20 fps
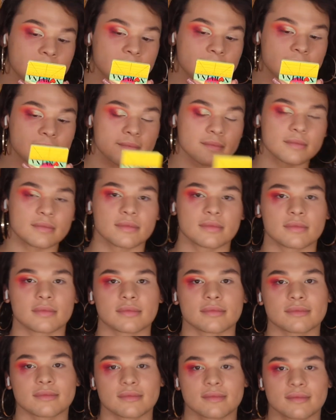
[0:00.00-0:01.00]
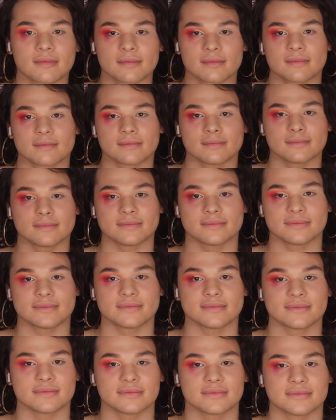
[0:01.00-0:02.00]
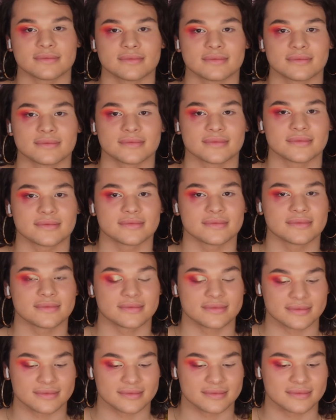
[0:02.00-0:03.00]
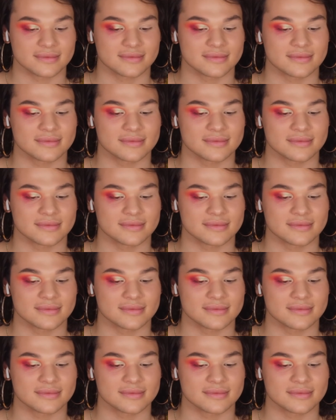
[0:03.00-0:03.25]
Nothing is said.